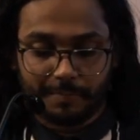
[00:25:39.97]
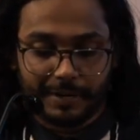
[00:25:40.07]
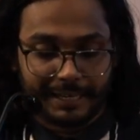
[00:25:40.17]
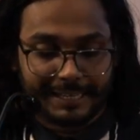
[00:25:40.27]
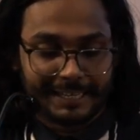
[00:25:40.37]

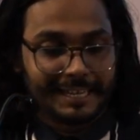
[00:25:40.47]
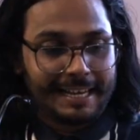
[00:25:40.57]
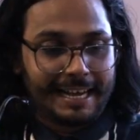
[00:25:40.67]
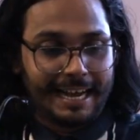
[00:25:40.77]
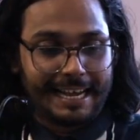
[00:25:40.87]
but
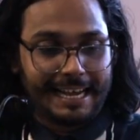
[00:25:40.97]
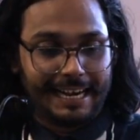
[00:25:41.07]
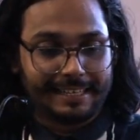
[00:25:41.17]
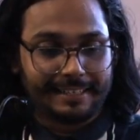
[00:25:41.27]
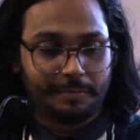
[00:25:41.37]
I
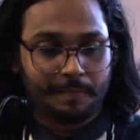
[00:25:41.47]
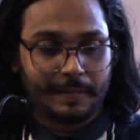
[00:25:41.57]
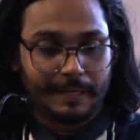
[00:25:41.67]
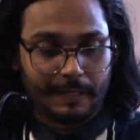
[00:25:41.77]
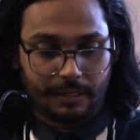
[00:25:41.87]
had
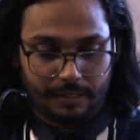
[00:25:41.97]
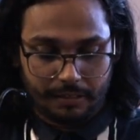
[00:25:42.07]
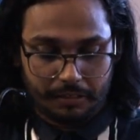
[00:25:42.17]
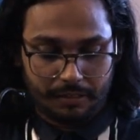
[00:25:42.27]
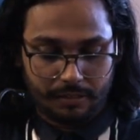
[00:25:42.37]
some,